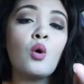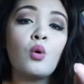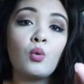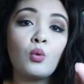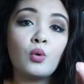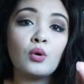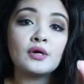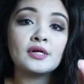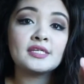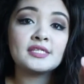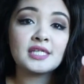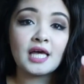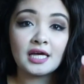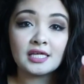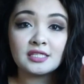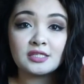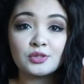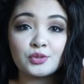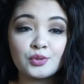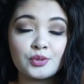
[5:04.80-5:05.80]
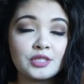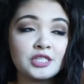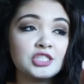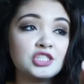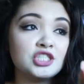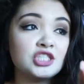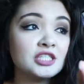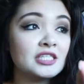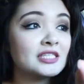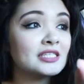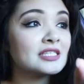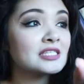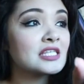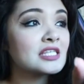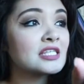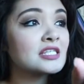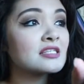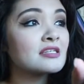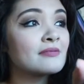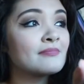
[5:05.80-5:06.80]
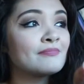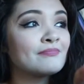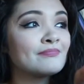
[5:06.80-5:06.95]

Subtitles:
wore size 3 jeans.